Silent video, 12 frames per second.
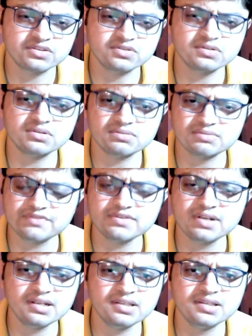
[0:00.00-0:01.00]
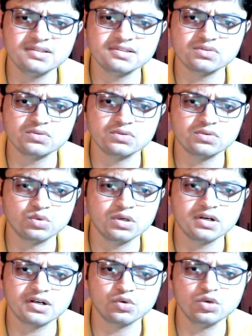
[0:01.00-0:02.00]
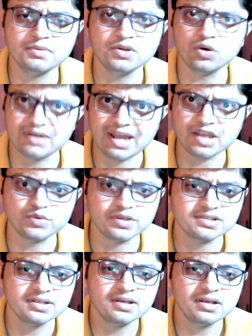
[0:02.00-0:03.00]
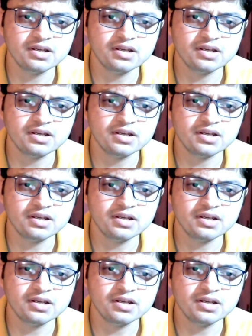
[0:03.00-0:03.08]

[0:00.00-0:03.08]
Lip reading: So definitely his work will be on language,